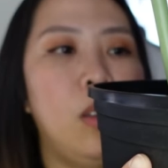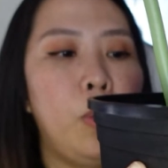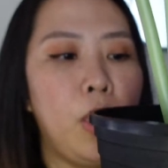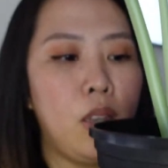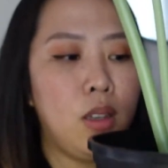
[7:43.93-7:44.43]

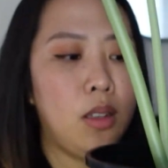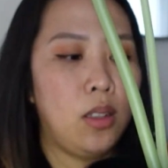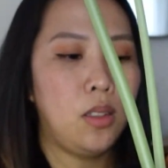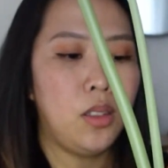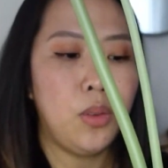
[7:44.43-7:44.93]

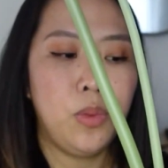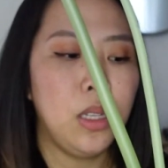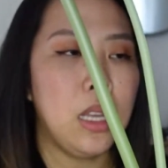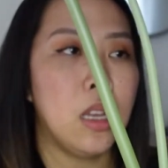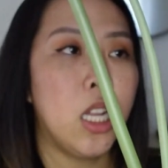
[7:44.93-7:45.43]
because it
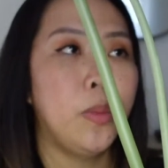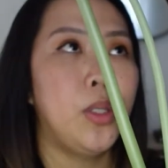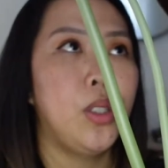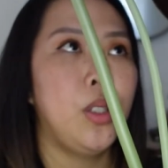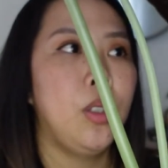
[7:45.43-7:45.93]
really helps
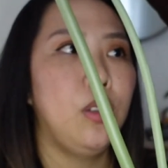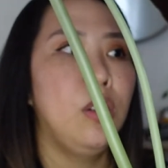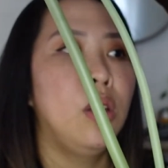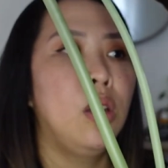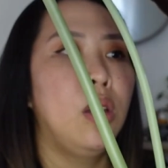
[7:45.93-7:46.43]
to
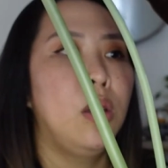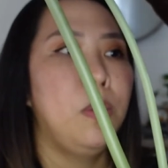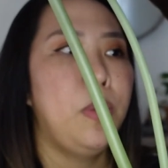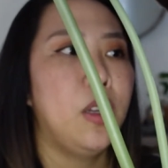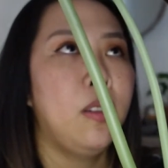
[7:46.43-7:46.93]

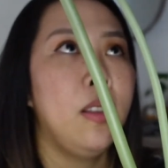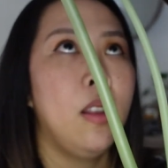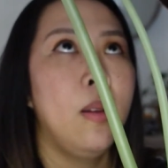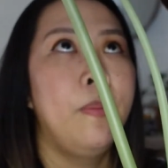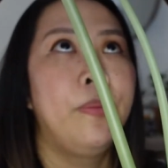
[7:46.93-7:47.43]
build
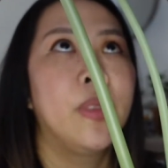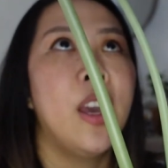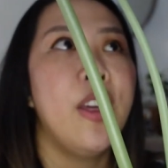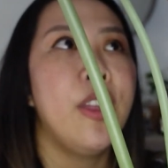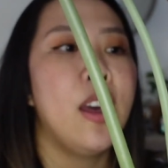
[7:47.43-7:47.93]

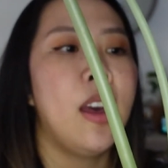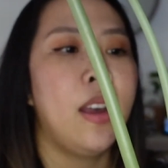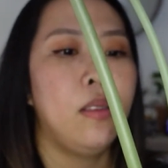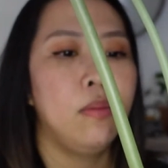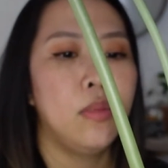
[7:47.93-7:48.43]

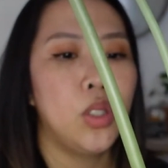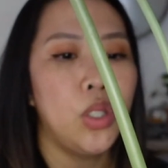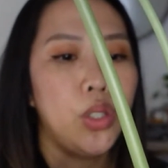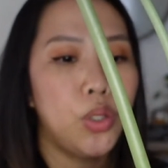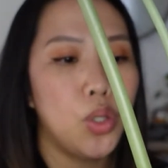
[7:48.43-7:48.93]
that
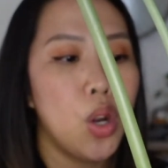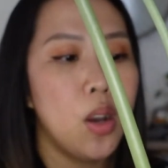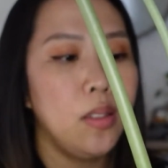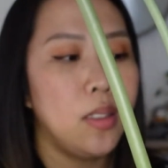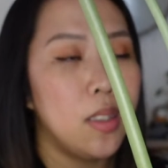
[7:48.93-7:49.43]

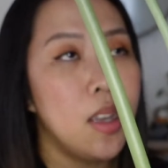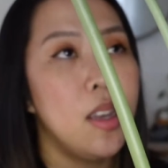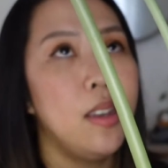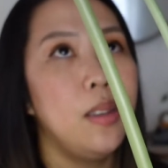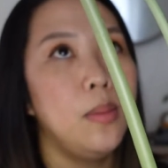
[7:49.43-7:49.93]
strong
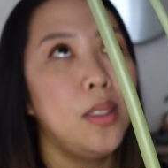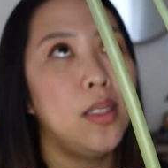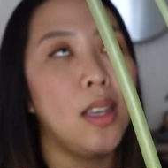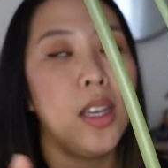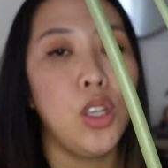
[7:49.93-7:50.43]

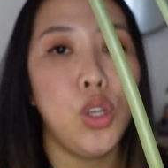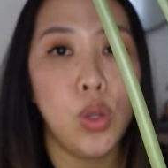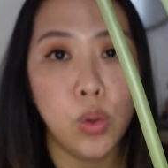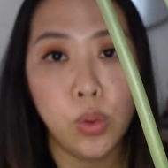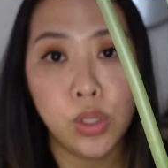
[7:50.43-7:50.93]
stems and
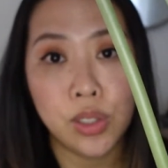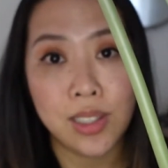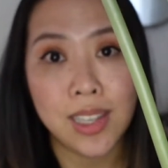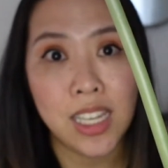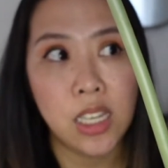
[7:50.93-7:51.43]
huge
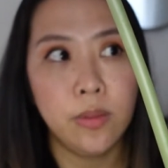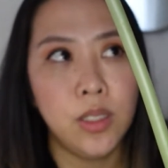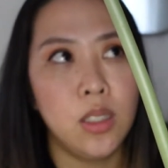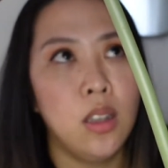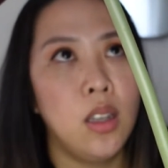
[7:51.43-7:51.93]

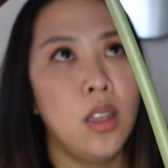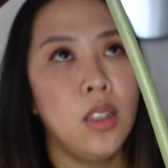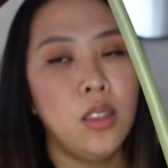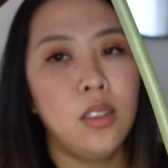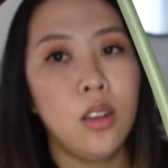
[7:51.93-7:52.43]
leaves
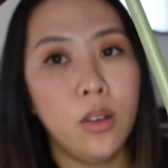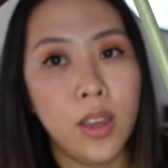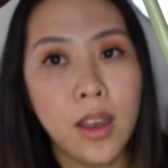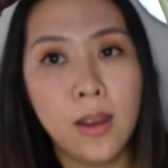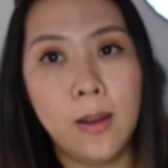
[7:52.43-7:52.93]
so
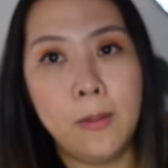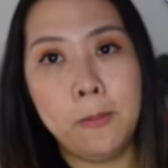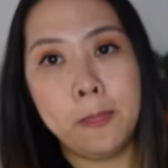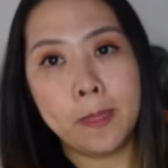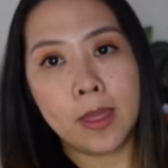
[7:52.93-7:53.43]
yeah
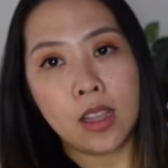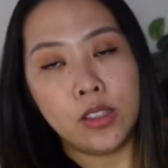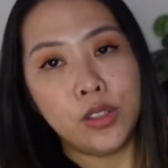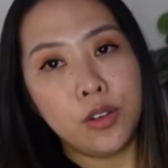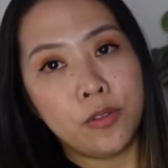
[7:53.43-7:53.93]

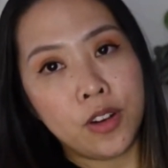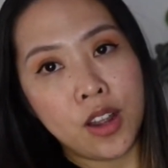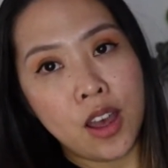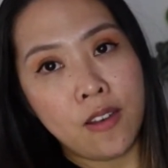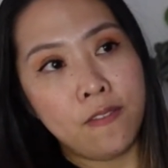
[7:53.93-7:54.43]
so far I
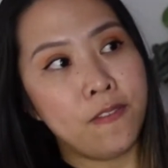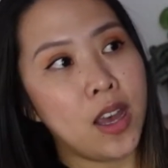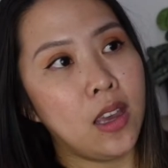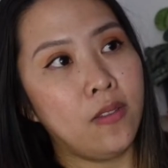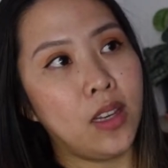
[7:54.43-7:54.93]
have
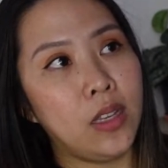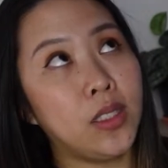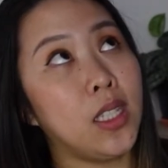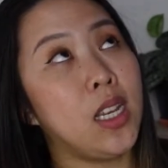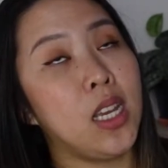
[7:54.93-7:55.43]
five
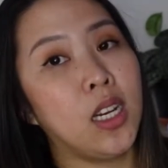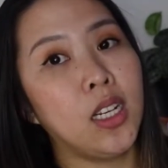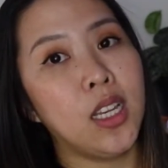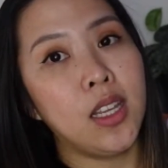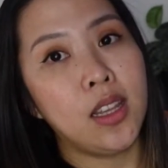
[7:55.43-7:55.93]
leaves in
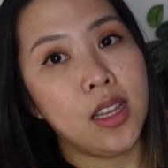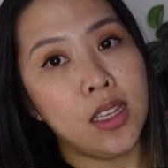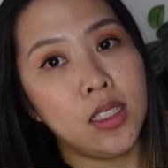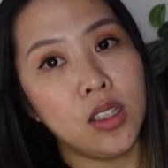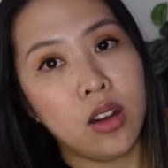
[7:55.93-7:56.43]
here and
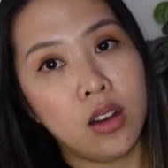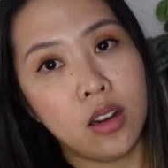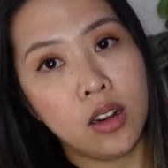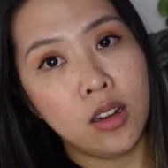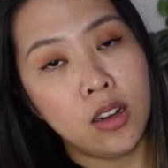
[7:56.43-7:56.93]
these
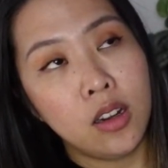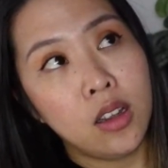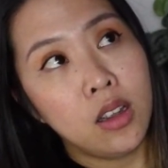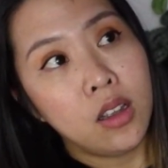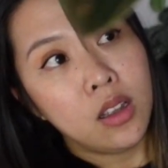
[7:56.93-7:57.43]
are
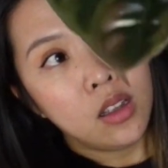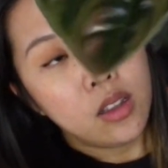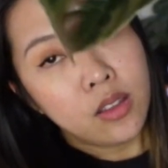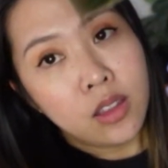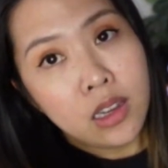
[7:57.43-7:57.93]
the